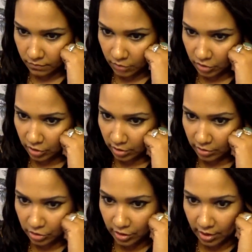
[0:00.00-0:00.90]
but you,
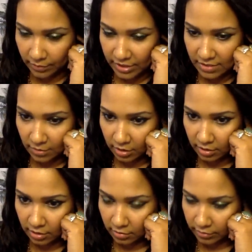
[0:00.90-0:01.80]
you got to be
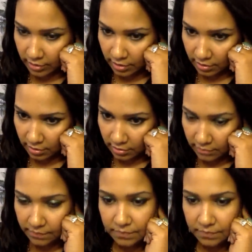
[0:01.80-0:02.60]
smart though with it. Yeah.